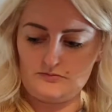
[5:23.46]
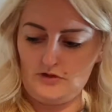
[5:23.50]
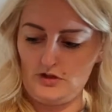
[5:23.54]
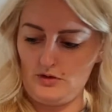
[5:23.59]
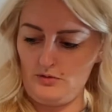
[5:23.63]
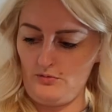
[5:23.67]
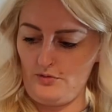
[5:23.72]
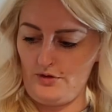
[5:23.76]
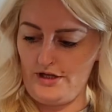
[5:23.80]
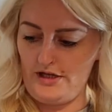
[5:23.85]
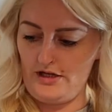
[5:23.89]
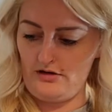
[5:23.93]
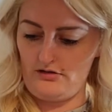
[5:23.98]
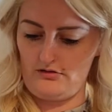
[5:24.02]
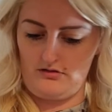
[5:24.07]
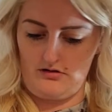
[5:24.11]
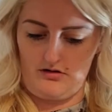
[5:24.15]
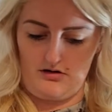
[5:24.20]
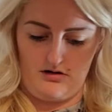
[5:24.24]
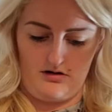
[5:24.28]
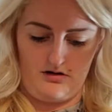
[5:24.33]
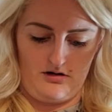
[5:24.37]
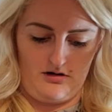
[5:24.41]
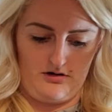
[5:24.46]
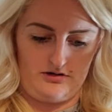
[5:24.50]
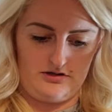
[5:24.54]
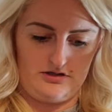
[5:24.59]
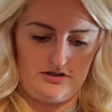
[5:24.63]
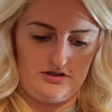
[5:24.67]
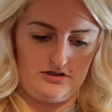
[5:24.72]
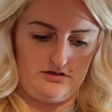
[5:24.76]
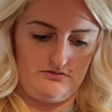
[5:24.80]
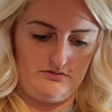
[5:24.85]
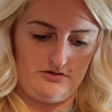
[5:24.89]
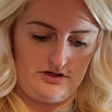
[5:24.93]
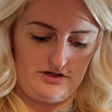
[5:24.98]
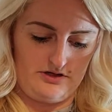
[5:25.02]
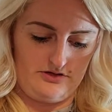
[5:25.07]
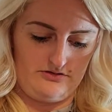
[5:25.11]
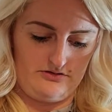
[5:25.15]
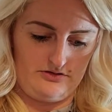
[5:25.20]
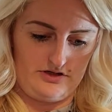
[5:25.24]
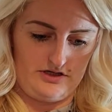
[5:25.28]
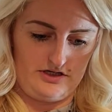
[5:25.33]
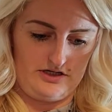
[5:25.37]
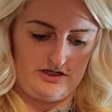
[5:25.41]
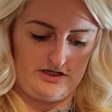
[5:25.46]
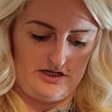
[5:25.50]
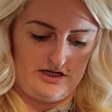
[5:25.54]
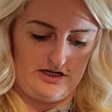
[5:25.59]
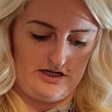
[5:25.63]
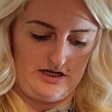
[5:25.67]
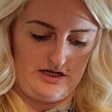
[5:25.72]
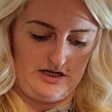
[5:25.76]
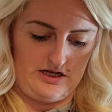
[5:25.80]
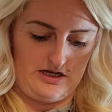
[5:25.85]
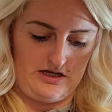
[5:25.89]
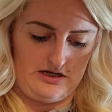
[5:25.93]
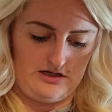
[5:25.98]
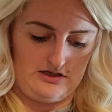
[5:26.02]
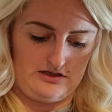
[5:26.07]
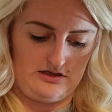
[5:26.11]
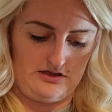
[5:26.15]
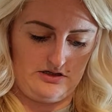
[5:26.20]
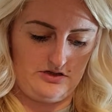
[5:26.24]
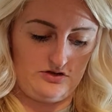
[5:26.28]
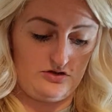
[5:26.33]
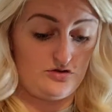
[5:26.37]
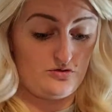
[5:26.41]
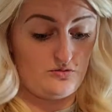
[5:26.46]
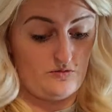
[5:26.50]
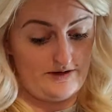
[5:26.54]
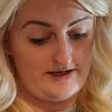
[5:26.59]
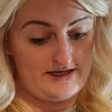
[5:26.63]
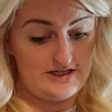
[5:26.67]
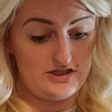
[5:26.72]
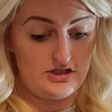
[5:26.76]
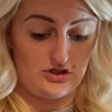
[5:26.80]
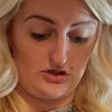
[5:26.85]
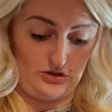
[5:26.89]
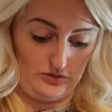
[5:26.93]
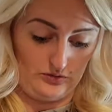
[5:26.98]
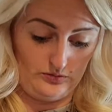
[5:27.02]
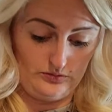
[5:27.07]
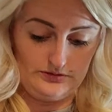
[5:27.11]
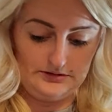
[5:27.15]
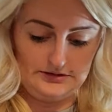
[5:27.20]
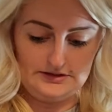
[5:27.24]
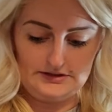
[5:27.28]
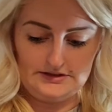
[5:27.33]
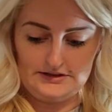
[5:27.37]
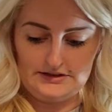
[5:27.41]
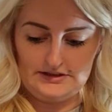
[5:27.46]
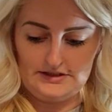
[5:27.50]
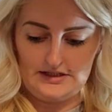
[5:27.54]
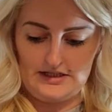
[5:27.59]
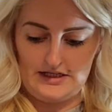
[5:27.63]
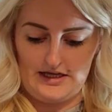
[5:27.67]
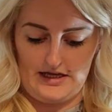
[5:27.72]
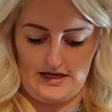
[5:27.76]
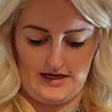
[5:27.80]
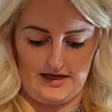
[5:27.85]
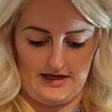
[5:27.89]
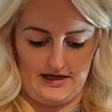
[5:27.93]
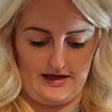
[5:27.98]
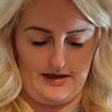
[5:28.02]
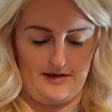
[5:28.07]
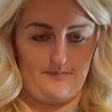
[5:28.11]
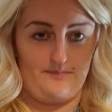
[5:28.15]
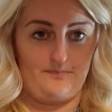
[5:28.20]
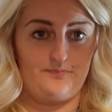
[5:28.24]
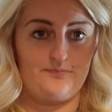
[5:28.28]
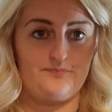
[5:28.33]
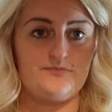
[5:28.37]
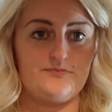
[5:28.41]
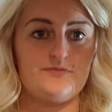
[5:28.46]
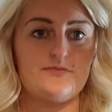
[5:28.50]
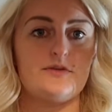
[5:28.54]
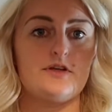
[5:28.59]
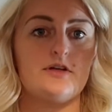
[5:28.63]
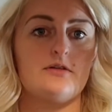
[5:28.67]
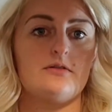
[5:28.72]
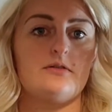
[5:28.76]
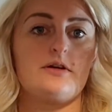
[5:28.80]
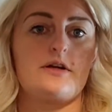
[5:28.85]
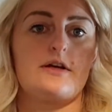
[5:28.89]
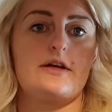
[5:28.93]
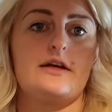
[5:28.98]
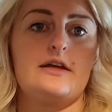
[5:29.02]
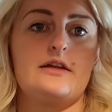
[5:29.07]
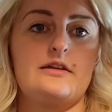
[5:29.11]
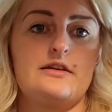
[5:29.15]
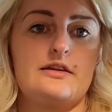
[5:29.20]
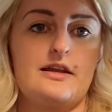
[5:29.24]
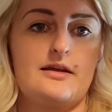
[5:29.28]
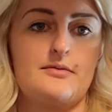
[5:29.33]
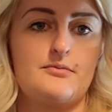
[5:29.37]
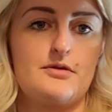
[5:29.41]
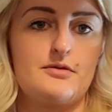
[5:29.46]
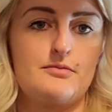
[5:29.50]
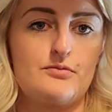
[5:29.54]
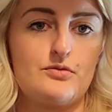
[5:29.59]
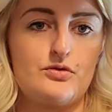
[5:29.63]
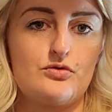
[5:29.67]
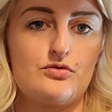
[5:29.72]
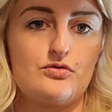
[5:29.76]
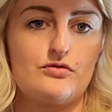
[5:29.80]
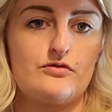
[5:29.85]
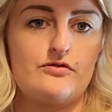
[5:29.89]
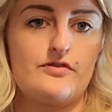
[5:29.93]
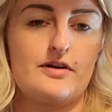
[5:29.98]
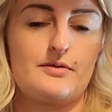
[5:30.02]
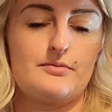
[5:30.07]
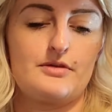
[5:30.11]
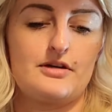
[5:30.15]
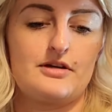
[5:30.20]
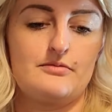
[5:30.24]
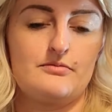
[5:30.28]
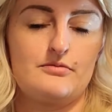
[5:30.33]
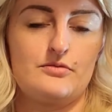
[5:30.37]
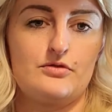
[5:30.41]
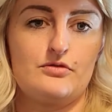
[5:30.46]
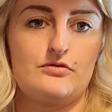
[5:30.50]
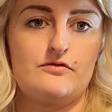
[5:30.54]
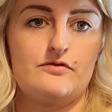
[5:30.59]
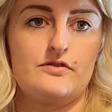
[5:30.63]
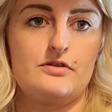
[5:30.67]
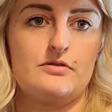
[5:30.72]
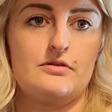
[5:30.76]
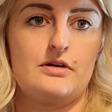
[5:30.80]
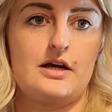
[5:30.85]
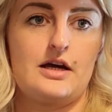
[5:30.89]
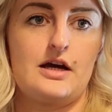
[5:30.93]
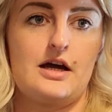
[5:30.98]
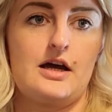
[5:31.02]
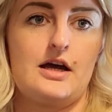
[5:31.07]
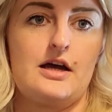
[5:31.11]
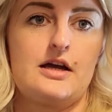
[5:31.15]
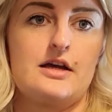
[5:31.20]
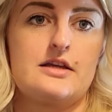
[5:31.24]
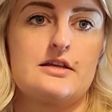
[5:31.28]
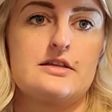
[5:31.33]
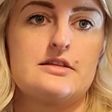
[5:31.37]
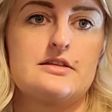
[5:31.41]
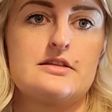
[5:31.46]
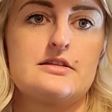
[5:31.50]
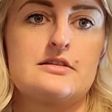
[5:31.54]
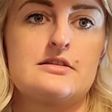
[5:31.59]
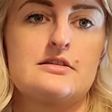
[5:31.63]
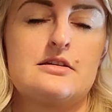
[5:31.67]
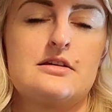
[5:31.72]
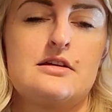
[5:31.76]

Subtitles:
we are on 222. Okay, let me move. I'm gonna move you guys.